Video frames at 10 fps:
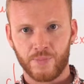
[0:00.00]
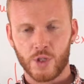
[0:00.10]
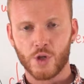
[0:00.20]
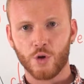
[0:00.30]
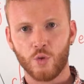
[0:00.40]

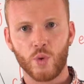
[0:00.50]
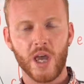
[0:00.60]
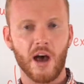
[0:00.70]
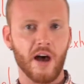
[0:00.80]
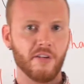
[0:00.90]
So we
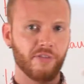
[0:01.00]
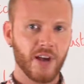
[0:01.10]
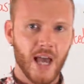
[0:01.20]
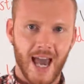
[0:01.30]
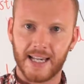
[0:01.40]

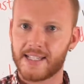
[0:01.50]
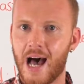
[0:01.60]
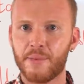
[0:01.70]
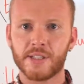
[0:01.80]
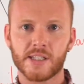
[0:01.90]
have
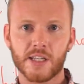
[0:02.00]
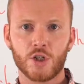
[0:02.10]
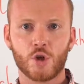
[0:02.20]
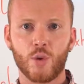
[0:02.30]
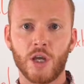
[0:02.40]
examined a
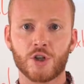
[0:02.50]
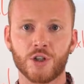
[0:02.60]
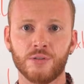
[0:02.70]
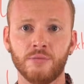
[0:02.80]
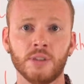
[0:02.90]

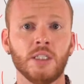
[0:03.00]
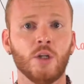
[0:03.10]
situation,